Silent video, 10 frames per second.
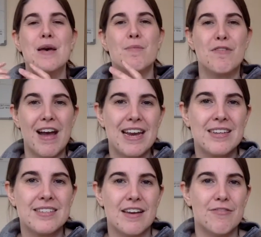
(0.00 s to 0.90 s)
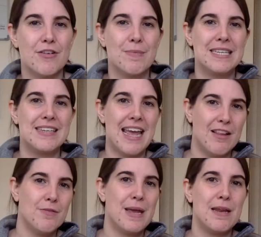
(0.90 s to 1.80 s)
providing stuff for my
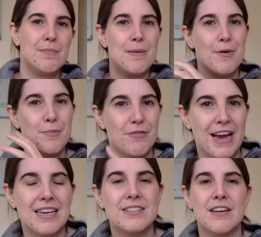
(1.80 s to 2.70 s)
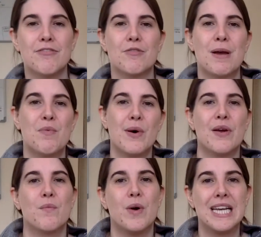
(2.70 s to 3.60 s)
tailor-made people, providing stuff for my
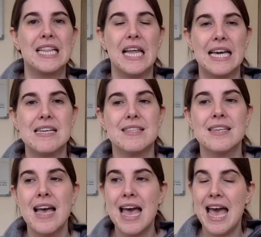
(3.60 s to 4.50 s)
one-on-one clients.